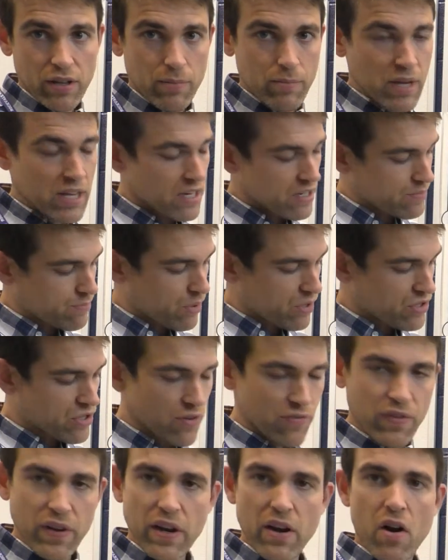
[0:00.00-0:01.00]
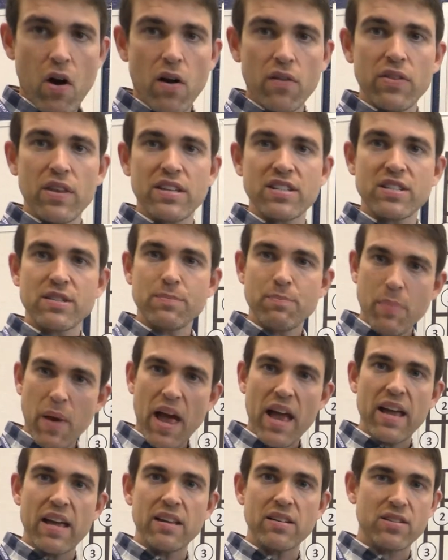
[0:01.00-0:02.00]
mean is put your finger on the
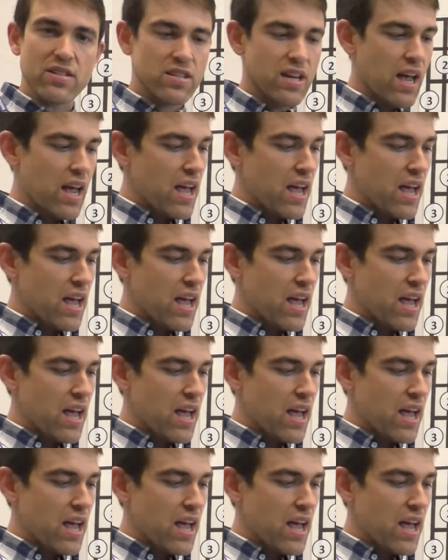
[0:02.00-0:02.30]
space